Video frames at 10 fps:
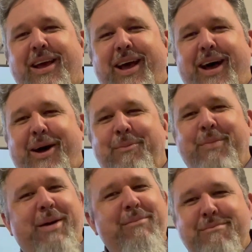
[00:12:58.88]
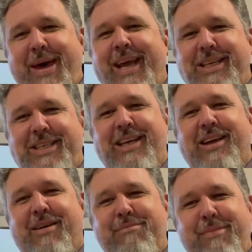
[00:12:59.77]
Amazing,
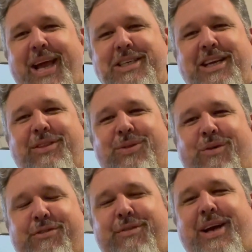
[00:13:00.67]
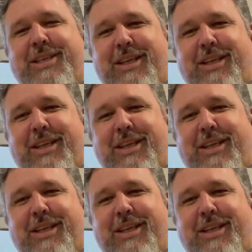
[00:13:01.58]
amazing thought for us